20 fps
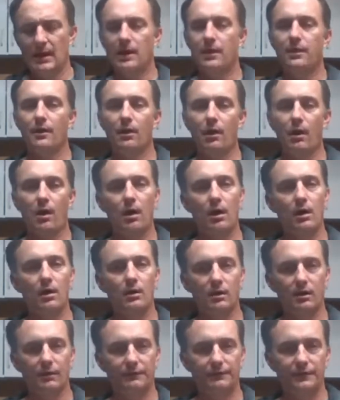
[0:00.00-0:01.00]
There are
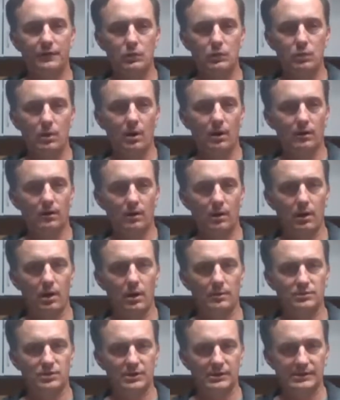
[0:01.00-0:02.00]
a few other
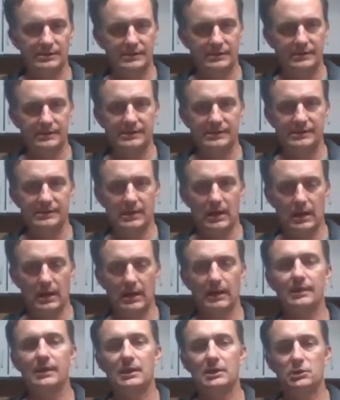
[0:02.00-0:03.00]
objects in the
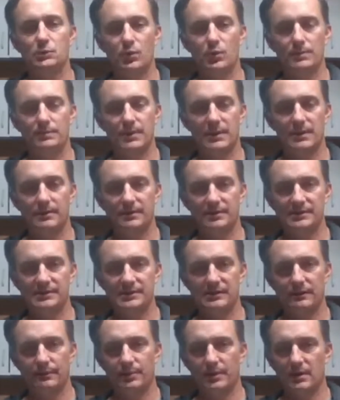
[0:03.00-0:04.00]
sky that you would be able to
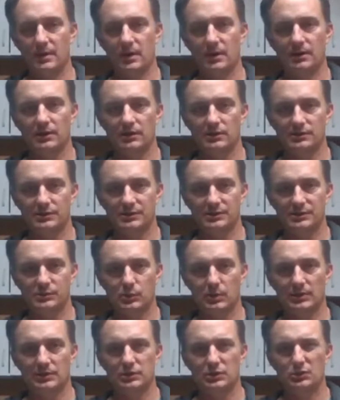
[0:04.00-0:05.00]
see with binoculars as
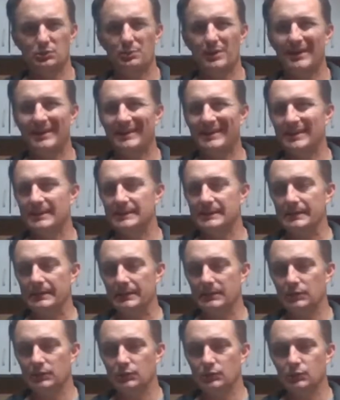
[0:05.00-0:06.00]
well too, but it gets a
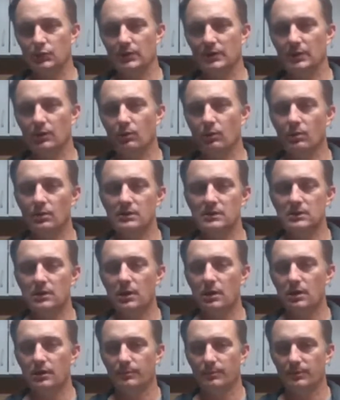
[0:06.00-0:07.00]
little trickier. We're going to
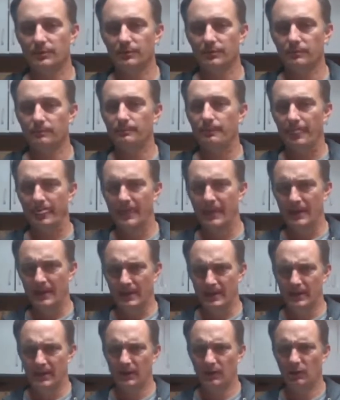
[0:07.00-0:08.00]
talk about them
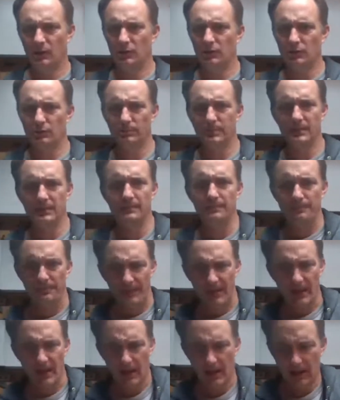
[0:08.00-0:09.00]
in a little bit,
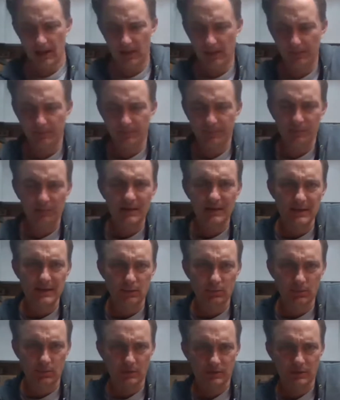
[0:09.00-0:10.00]
but right now
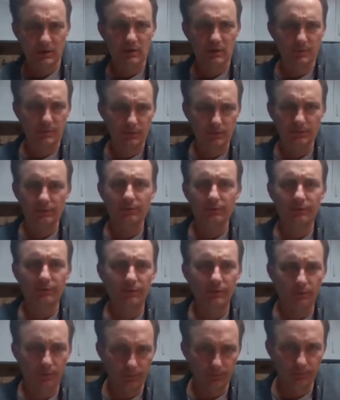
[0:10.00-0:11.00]
we're going to talk about
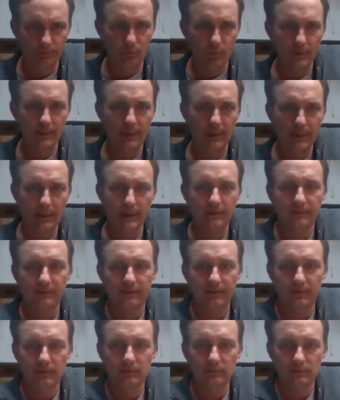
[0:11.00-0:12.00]
just one last
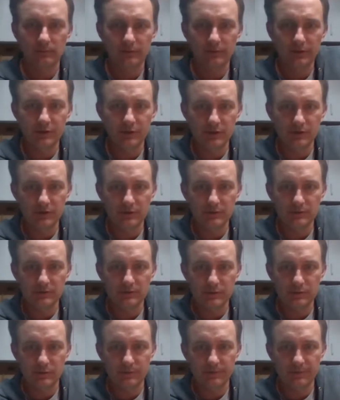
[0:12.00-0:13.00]
thing you can use
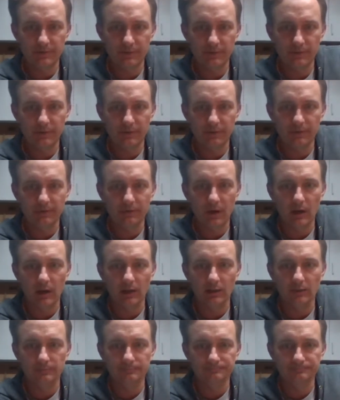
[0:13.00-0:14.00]
to observe the
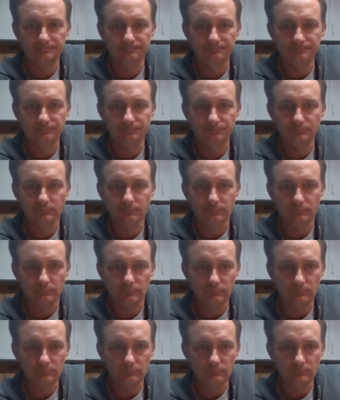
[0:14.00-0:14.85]
sky, and